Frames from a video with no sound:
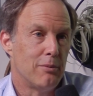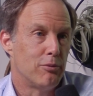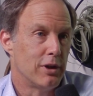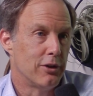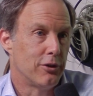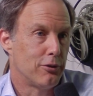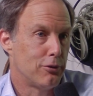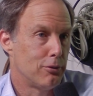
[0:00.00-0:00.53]

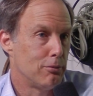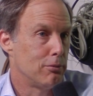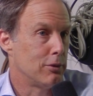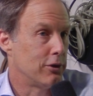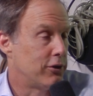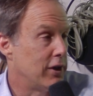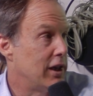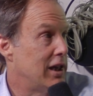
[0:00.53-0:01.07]
rates the
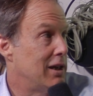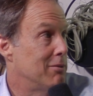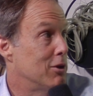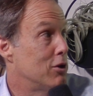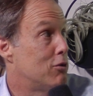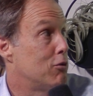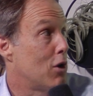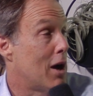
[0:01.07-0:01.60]
same, or
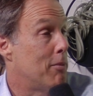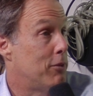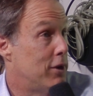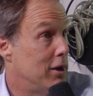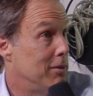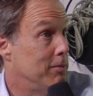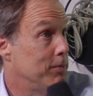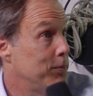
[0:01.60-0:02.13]
drop
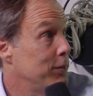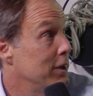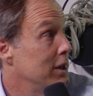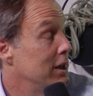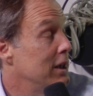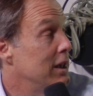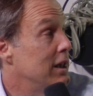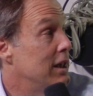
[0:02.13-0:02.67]
them?
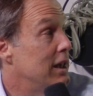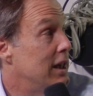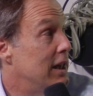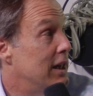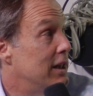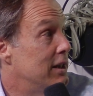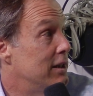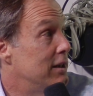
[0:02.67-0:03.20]

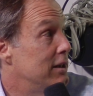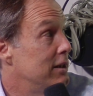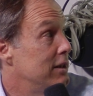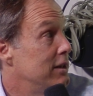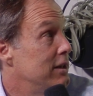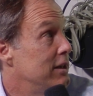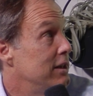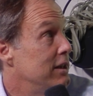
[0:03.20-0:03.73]
And
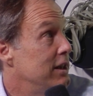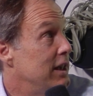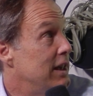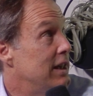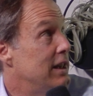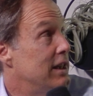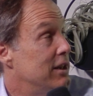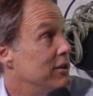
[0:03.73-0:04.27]

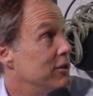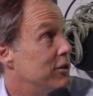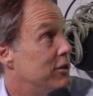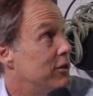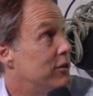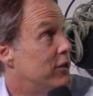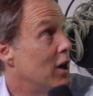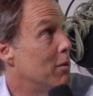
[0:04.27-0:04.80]
it is
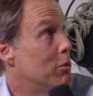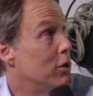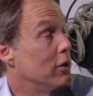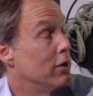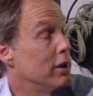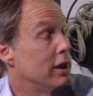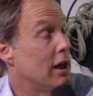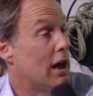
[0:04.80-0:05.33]

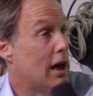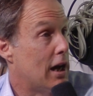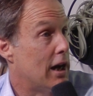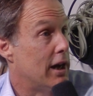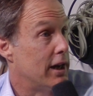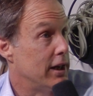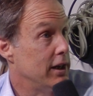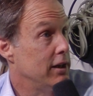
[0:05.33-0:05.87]
stubbornly
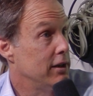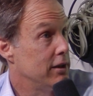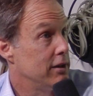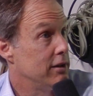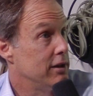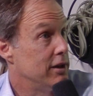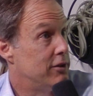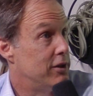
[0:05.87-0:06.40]
high.
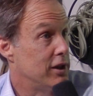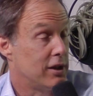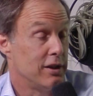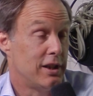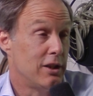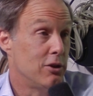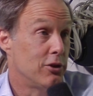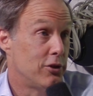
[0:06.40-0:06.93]
It
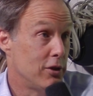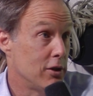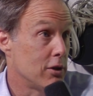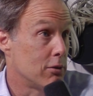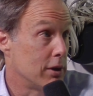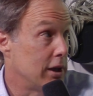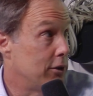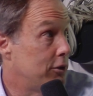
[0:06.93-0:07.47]
continues to
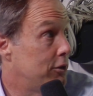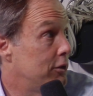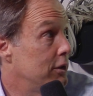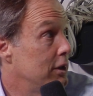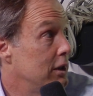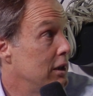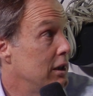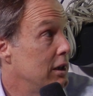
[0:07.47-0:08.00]
increase.
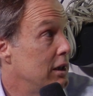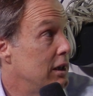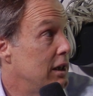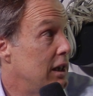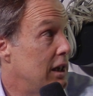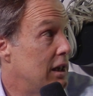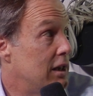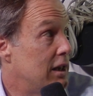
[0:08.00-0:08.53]

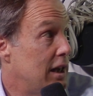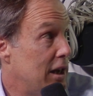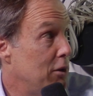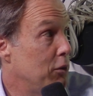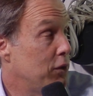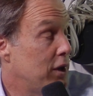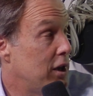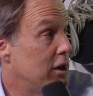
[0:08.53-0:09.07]
And
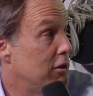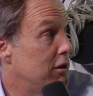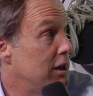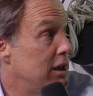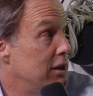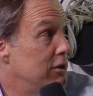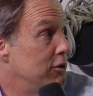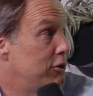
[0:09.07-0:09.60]
healthcare
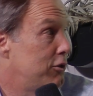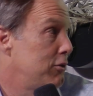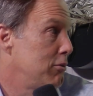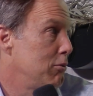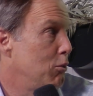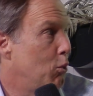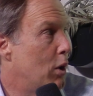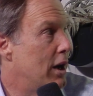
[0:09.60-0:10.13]
is
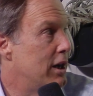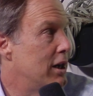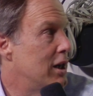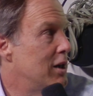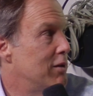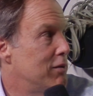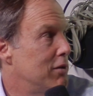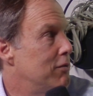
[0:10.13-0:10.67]
one
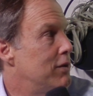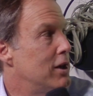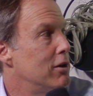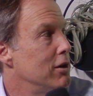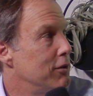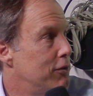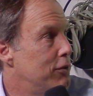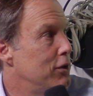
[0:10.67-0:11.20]
of a
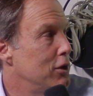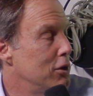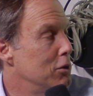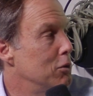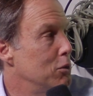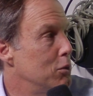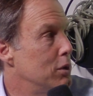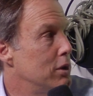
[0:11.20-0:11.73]
very
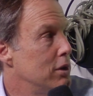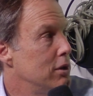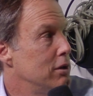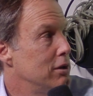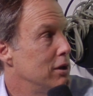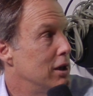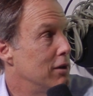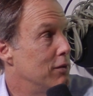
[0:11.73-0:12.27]
few
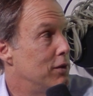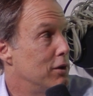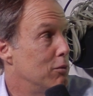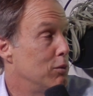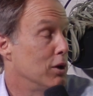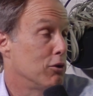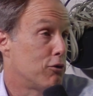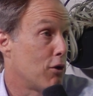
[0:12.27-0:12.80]
of the
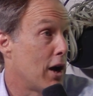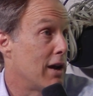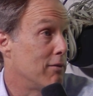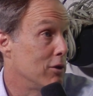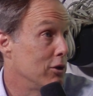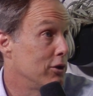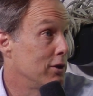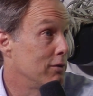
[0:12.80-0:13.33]
real
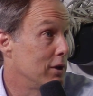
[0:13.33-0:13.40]
drivers of